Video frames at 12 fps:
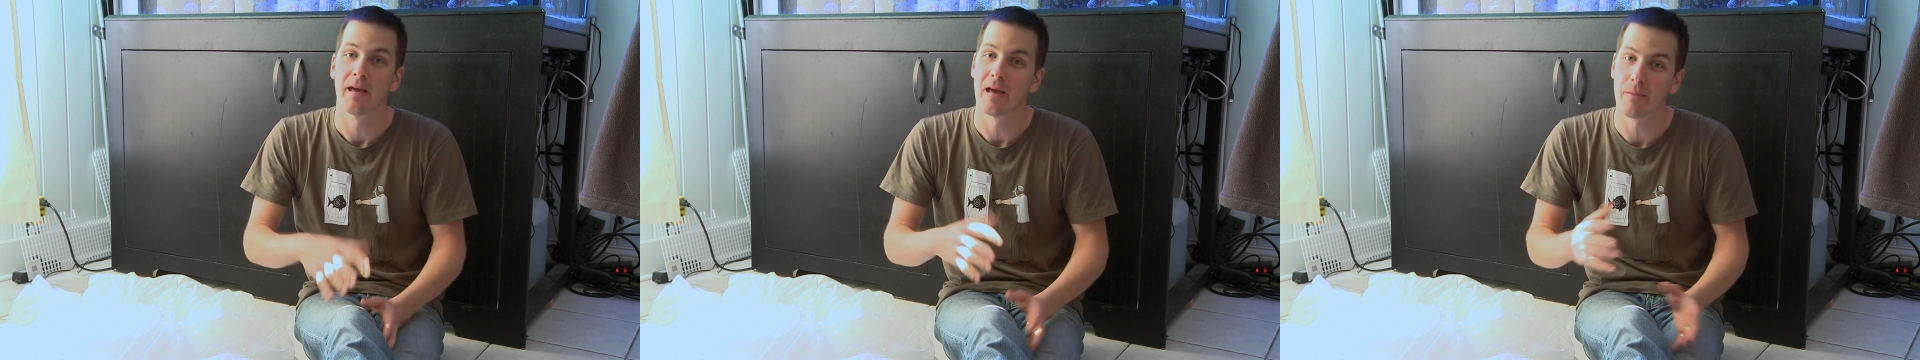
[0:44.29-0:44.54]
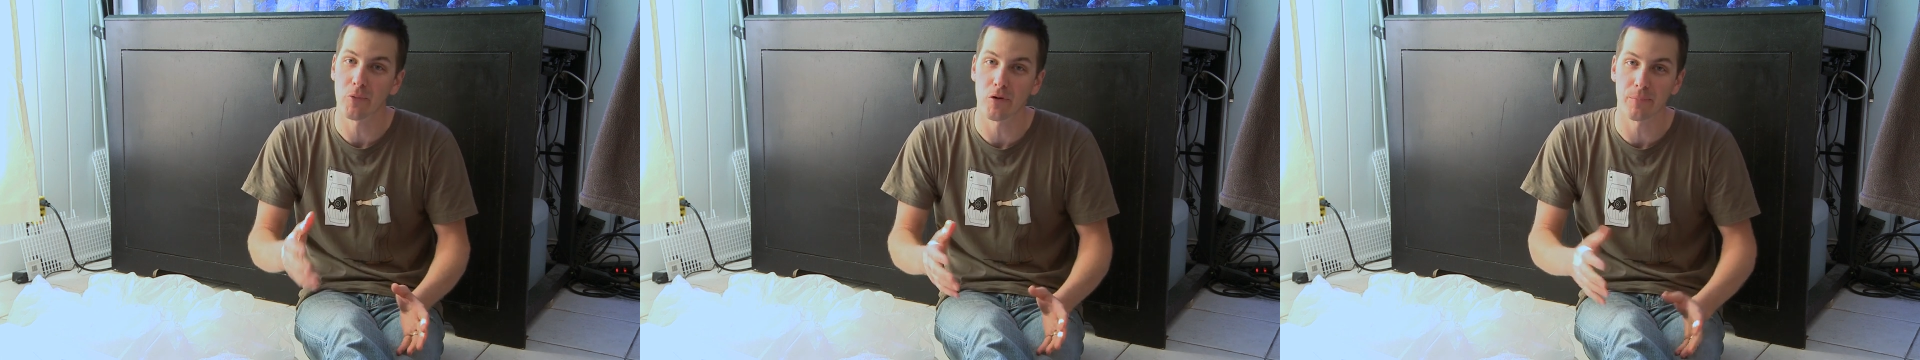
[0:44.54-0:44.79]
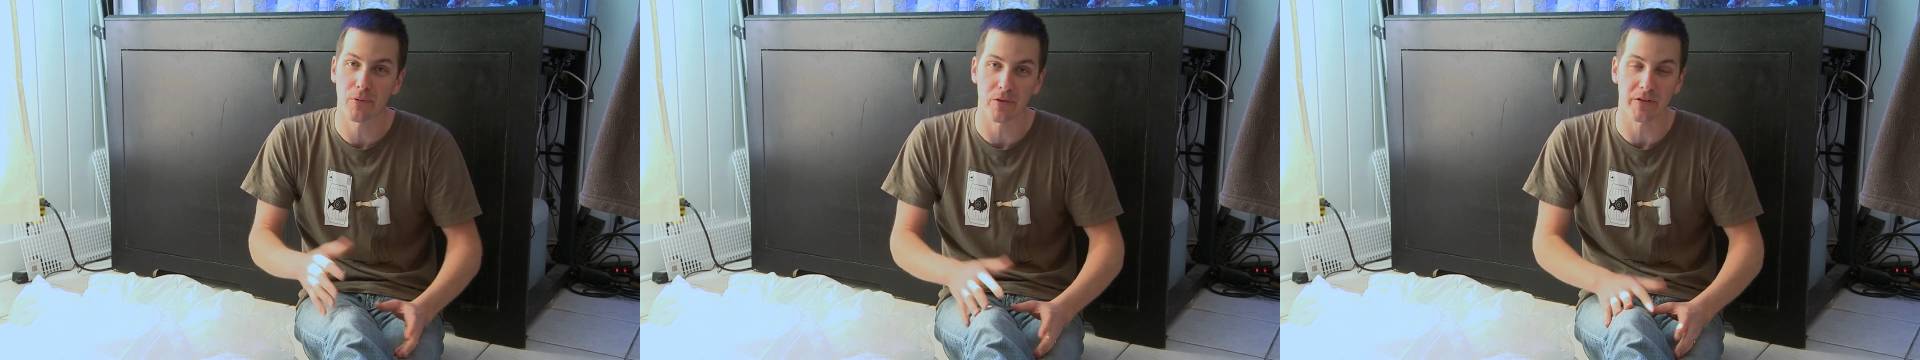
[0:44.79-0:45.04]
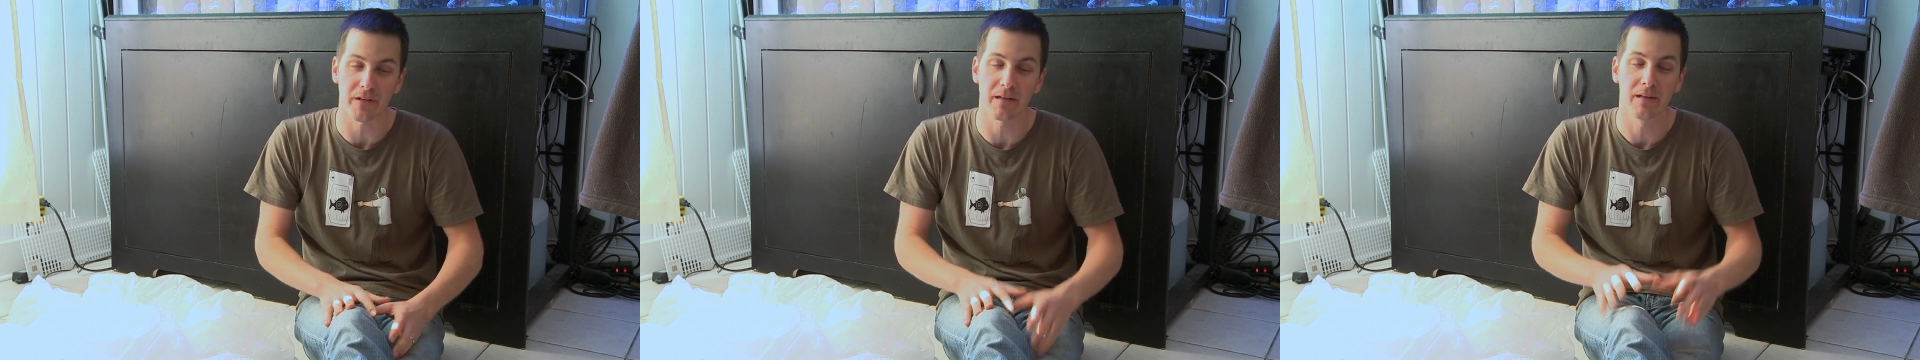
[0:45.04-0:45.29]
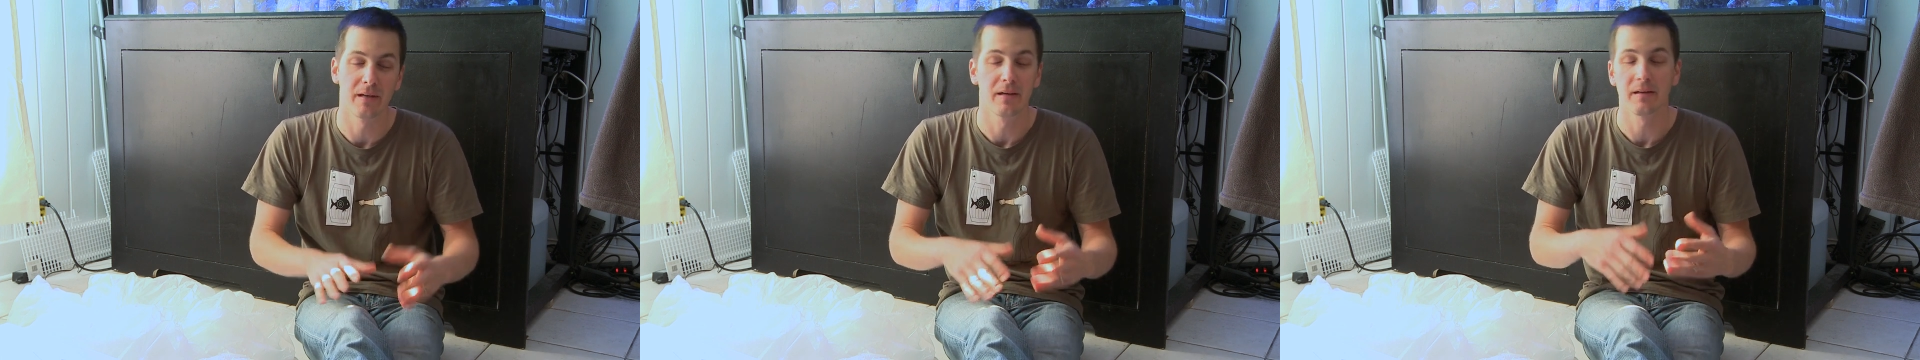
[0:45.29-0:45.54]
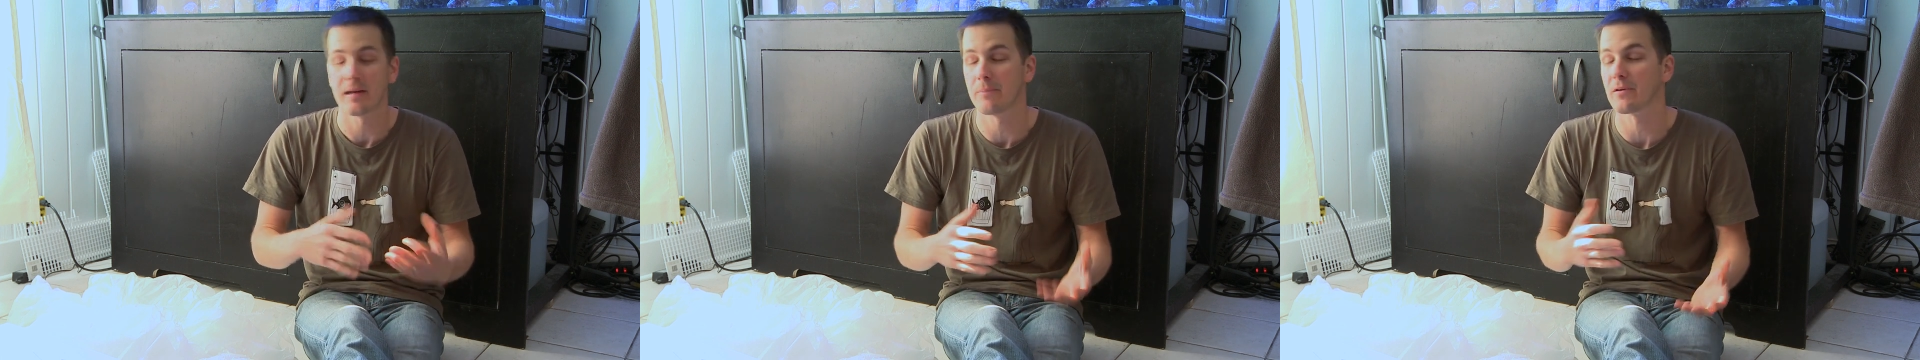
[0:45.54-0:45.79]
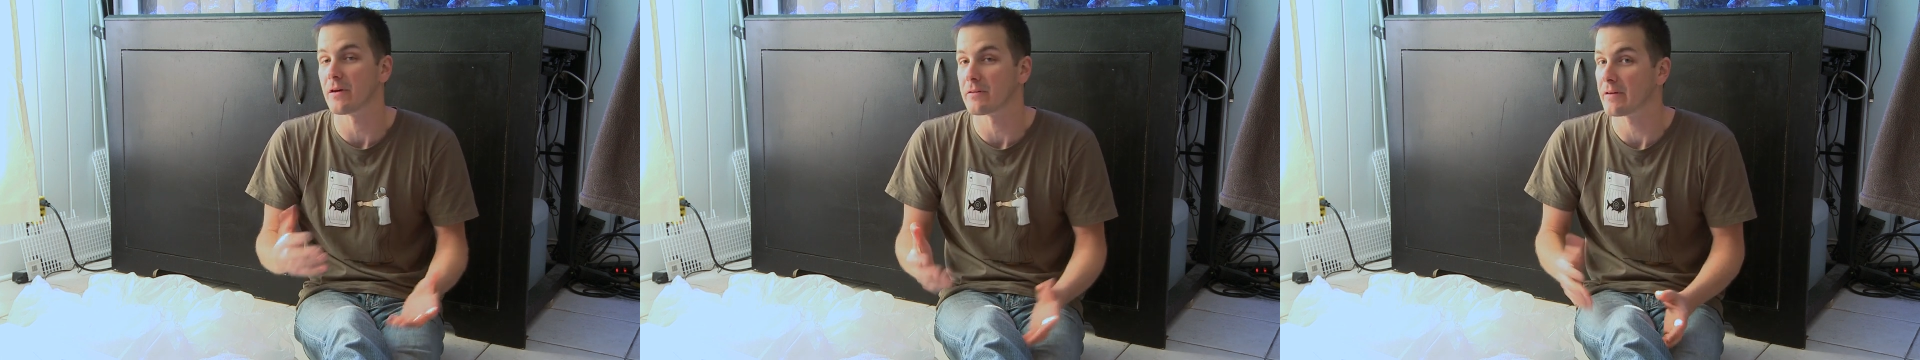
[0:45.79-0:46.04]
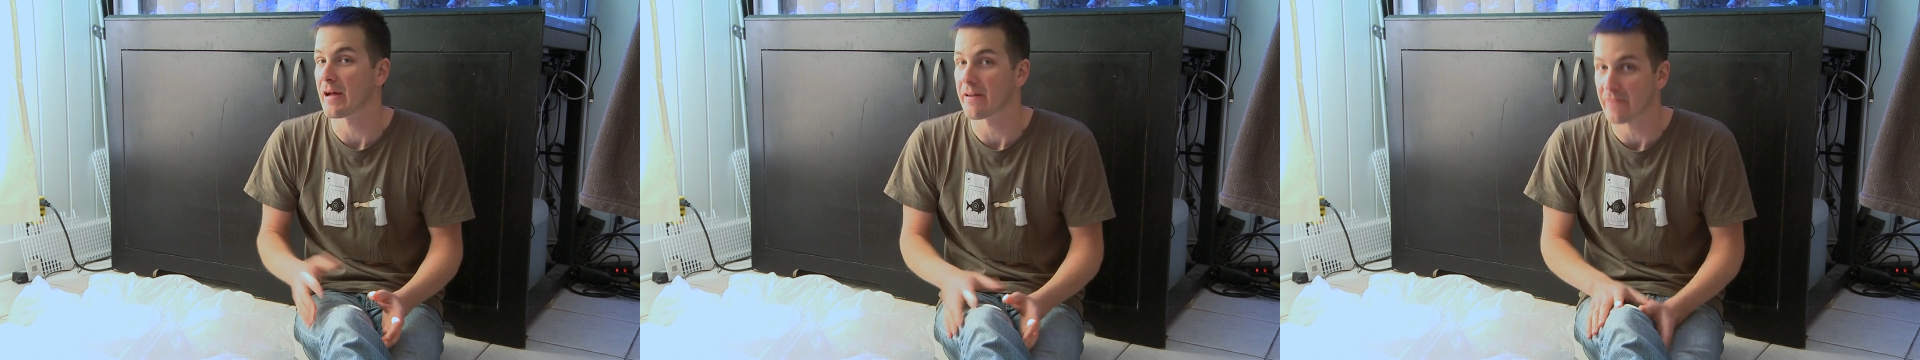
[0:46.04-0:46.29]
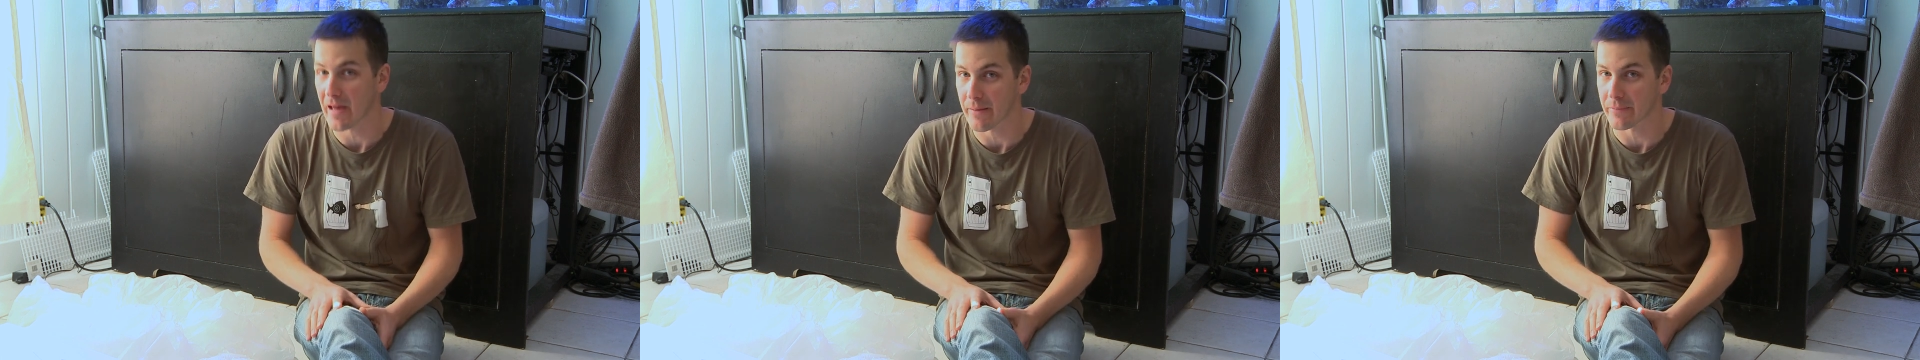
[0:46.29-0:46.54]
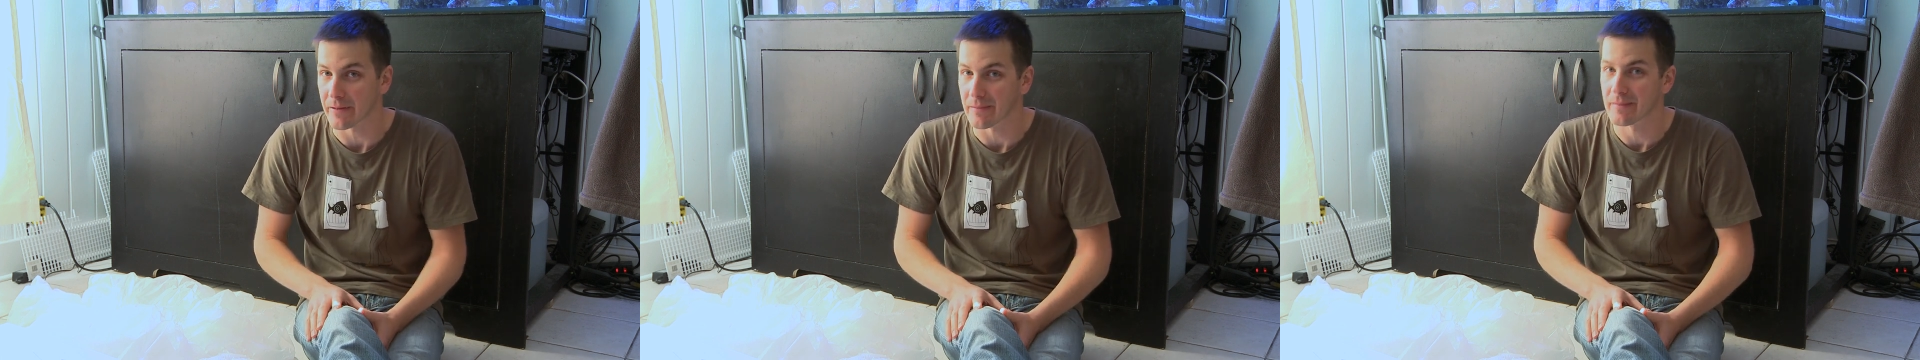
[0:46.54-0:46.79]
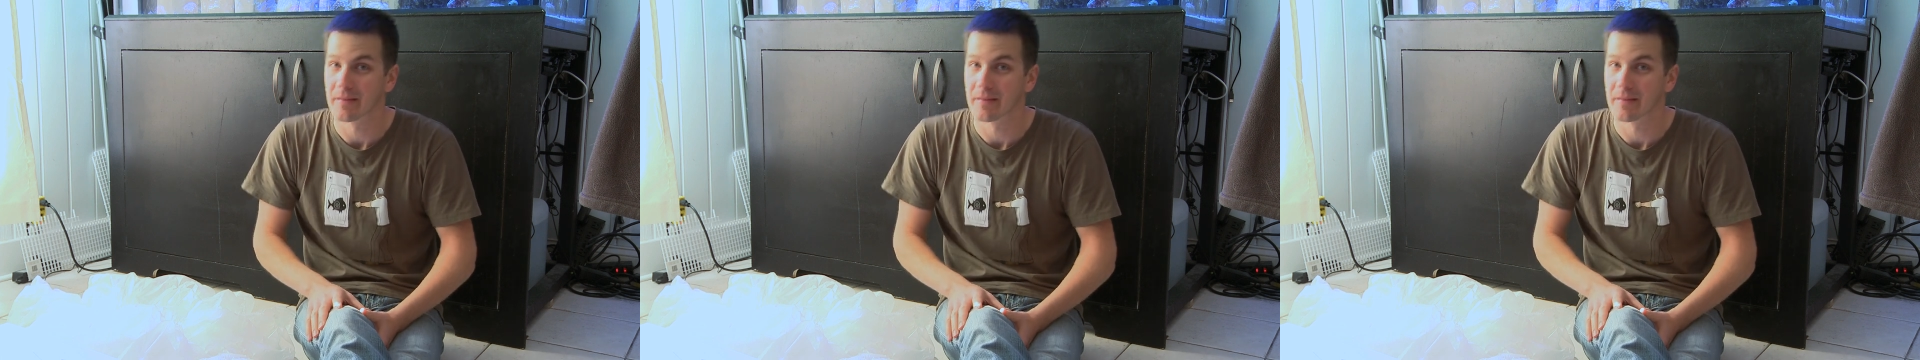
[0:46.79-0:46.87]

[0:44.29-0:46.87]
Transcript: and more importantly, keep your other half happy.